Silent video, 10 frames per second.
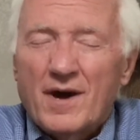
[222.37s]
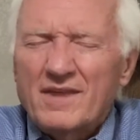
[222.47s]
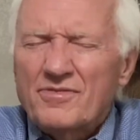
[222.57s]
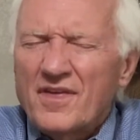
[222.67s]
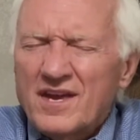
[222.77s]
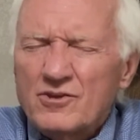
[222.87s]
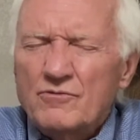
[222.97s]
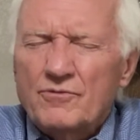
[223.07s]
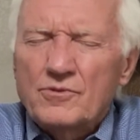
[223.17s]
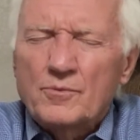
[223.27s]
I thank you
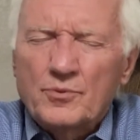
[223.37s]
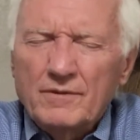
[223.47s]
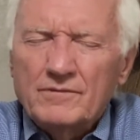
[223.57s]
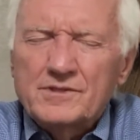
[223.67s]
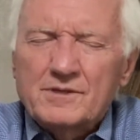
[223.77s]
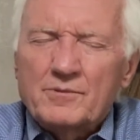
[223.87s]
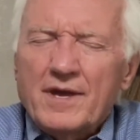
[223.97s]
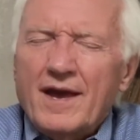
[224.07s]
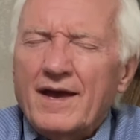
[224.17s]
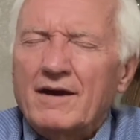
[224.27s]
for the privilege that
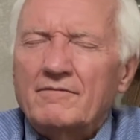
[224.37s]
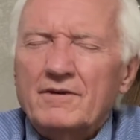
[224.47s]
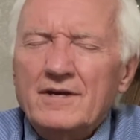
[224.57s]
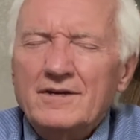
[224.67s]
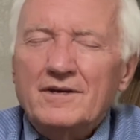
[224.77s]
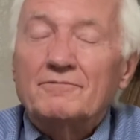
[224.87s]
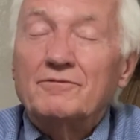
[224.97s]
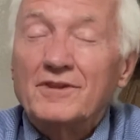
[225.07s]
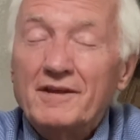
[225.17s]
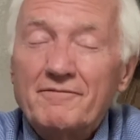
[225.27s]
we have of
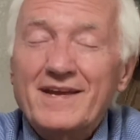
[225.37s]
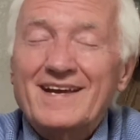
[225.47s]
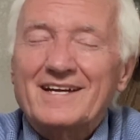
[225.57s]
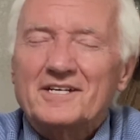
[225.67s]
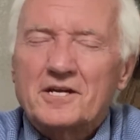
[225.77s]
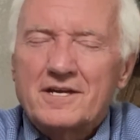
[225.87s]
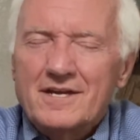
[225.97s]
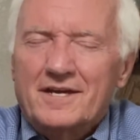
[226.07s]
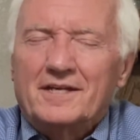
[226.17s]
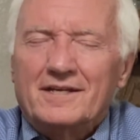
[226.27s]
living
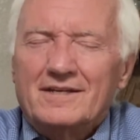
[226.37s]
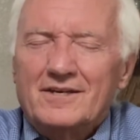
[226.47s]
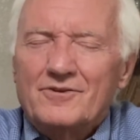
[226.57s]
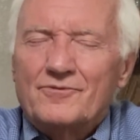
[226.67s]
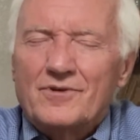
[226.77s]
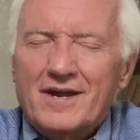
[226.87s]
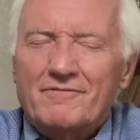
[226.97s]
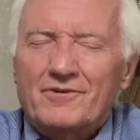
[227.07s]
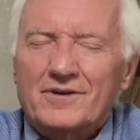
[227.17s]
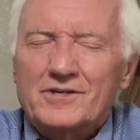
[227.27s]
again
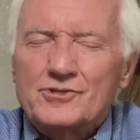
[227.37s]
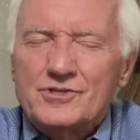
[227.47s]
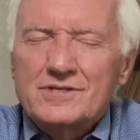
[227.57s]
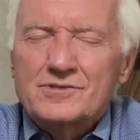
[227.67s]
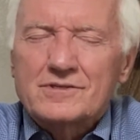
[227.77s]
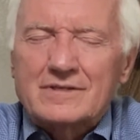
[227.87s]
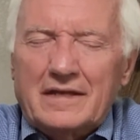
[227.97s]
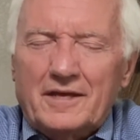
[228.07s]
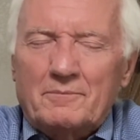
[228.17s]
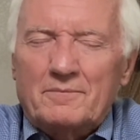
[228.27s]
forever. In Jesus'
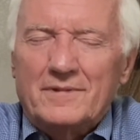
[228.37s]
name,